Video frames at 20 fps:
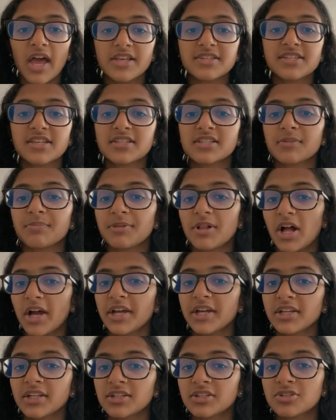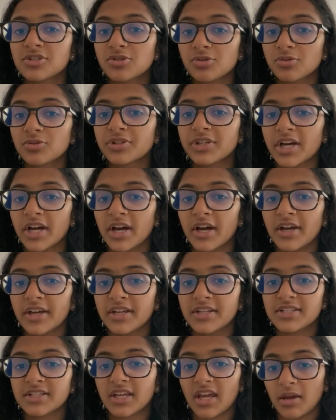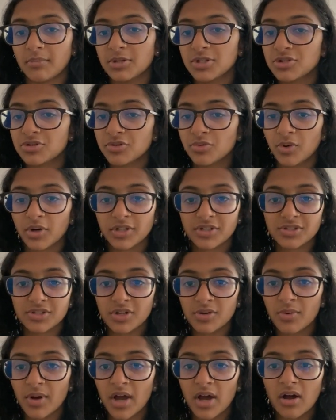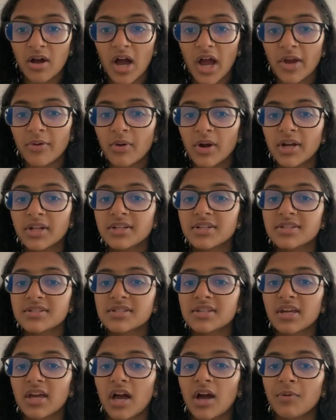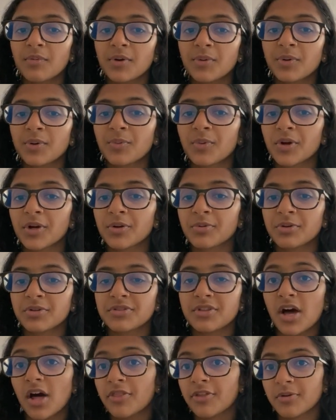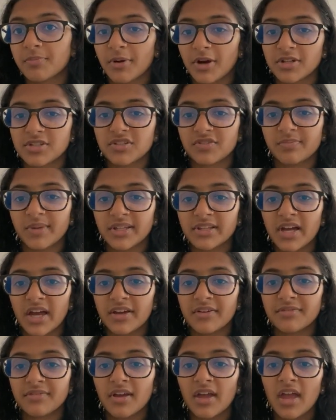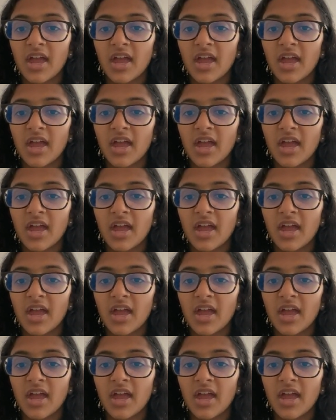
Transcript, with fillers: Since applying Julia into chemistry works so well, I wanted to see how it would work with other parts of my life.